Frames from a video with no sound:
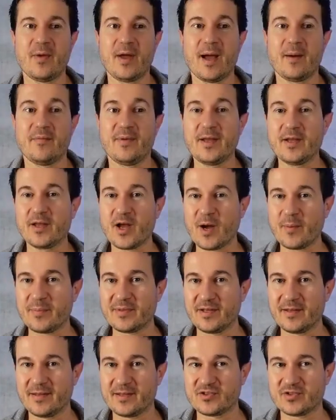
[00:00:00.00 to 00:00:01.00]
have
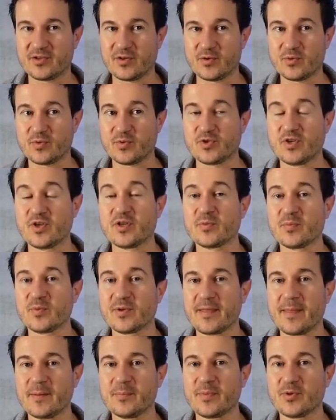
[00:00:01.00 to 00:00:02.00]
adopted the solution
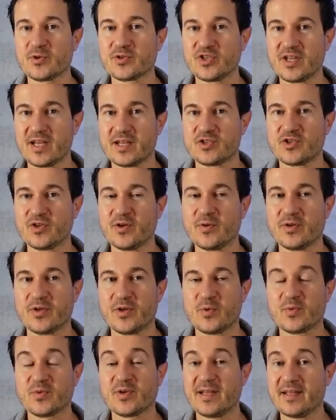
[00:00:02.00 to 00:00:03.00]
with the projection
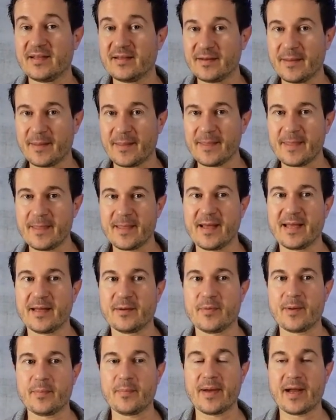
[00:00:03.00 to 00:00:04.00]
screen,
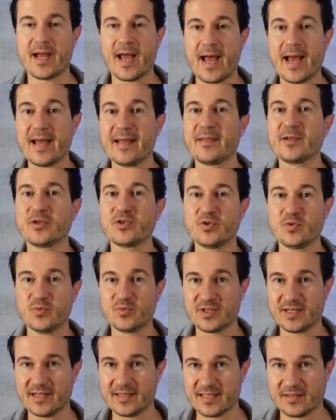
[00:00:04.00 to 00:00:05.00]
even behind the
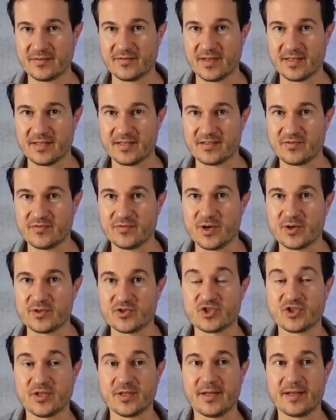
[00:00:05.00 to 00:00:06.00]
screen if it is
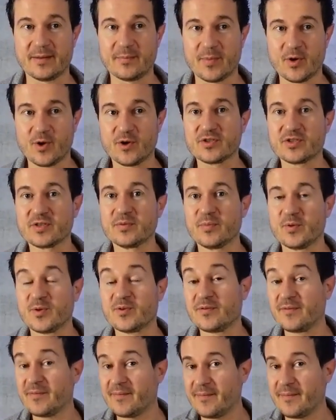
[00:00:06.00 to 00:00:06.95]
functionally possible.